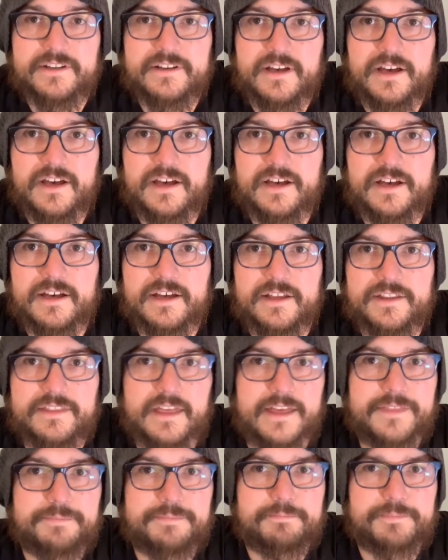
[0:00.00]
I
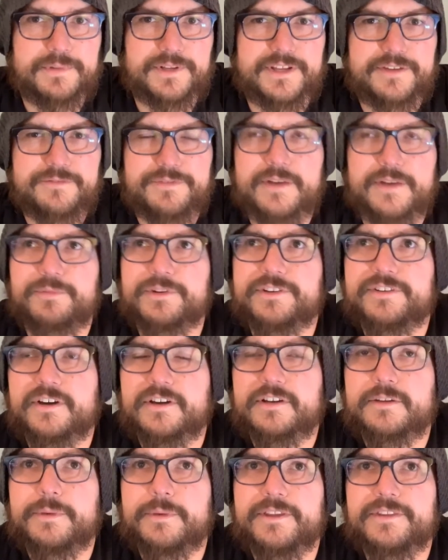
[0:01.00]
believe that we talked
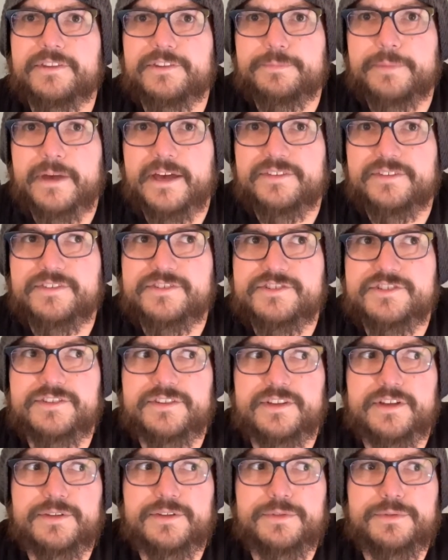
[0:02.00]
about this passage in
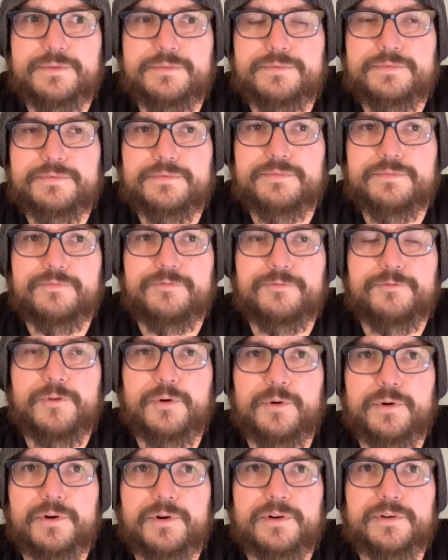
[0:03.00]
the
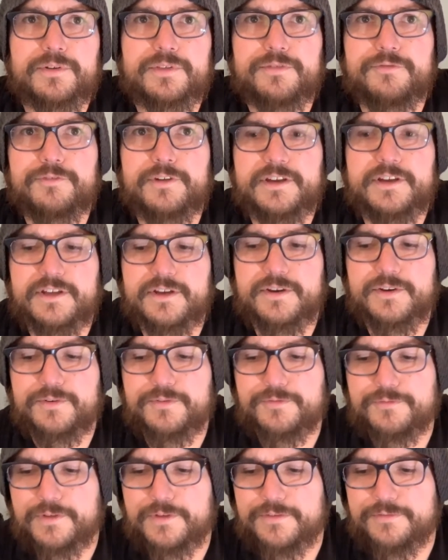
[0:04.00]
fifth
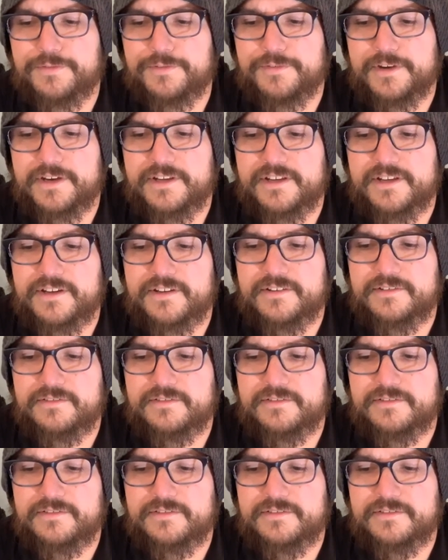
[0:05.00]
video.